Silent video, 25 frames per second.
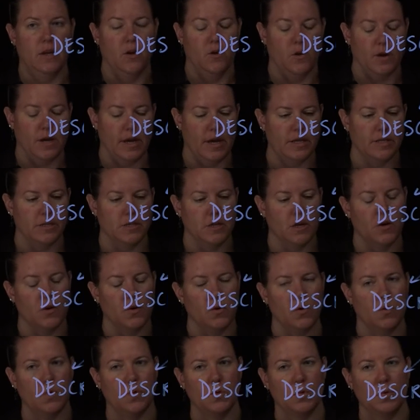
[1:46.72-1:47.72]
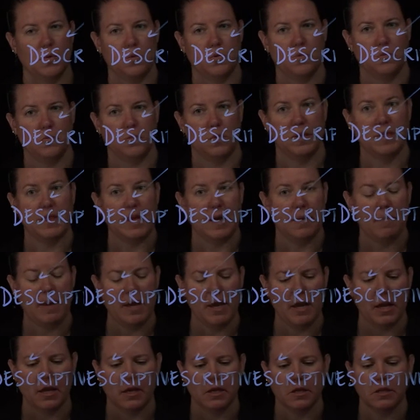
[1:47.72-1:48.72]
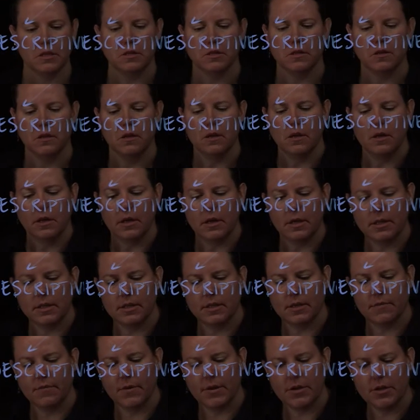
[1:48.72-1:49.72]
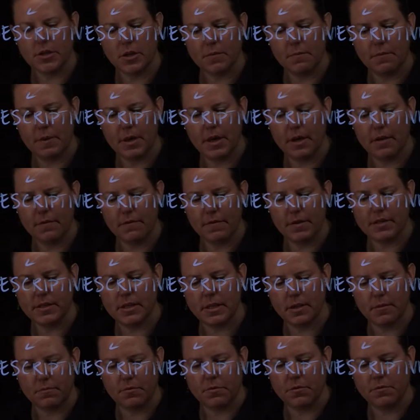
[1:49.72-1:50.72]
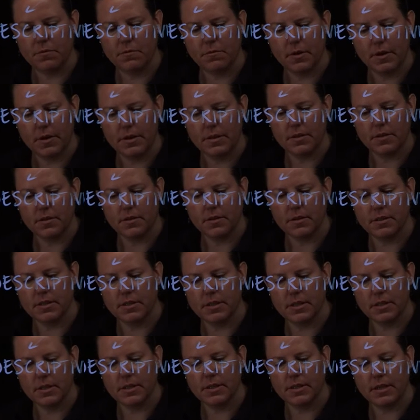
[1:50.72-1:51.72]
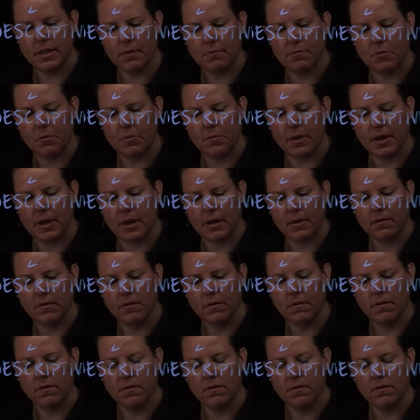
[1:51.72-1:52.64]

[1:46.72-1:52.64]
Okay, so what that means is if we took a mean of the sample, right? So this is the sample mean,